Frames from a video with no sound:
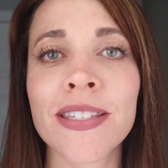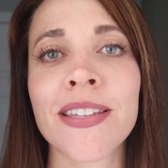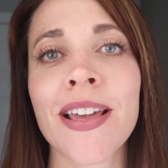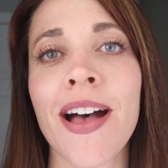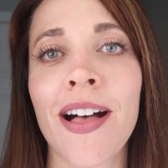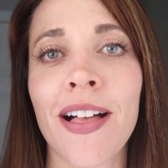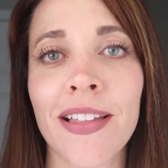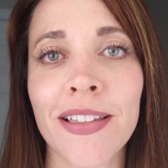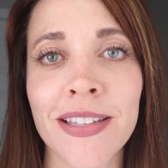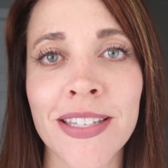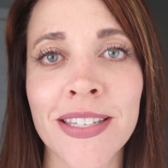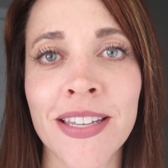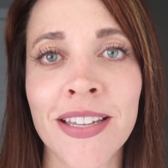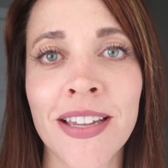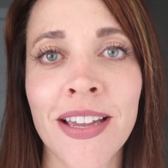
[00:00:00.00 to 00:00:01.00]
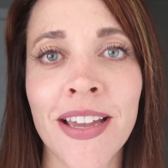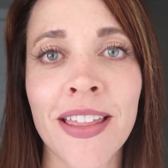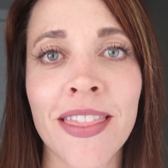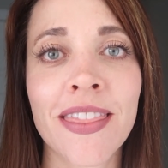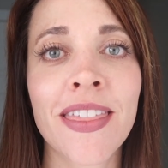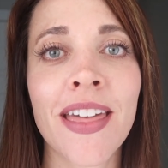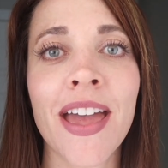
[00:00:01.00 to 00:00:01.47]
sales
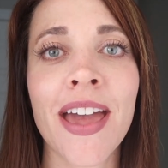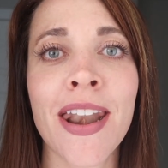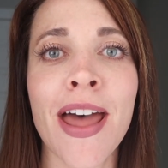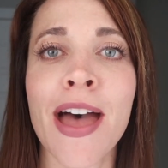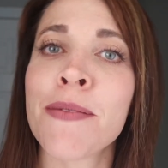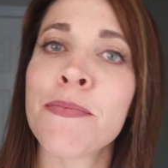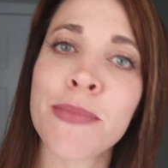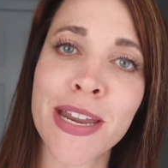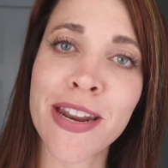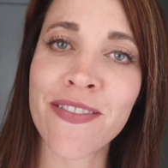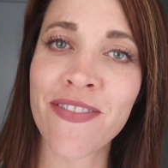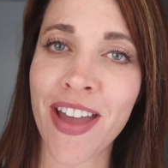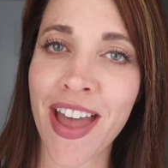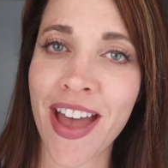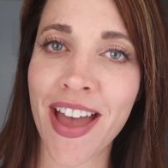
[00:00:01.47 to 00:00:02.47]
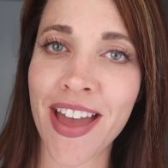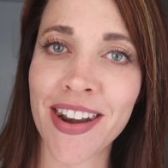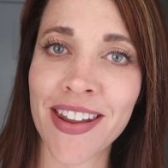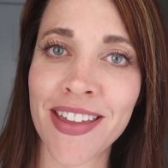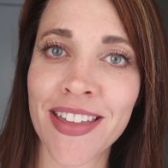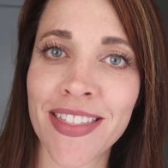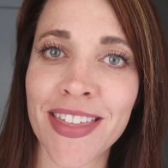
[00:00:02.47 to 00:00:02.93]
than a
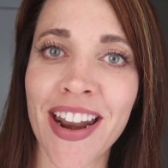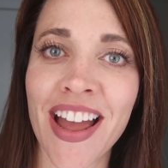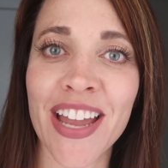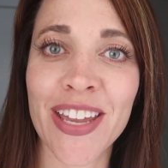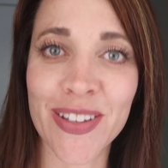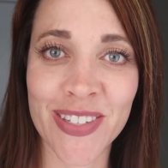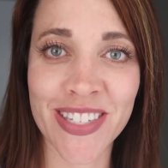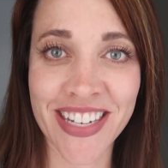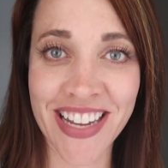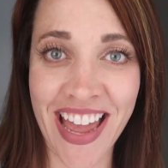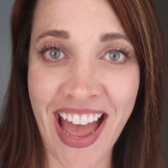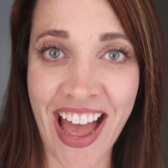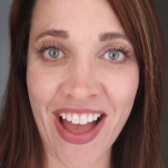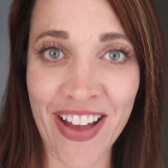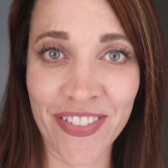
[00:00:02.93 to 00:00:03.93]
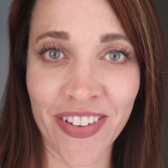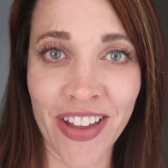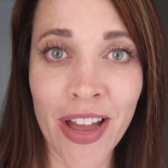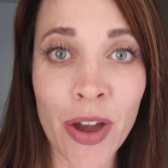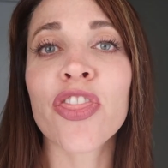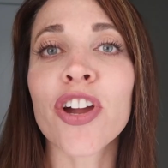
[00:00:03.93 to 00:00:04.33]
minivan that I used to have.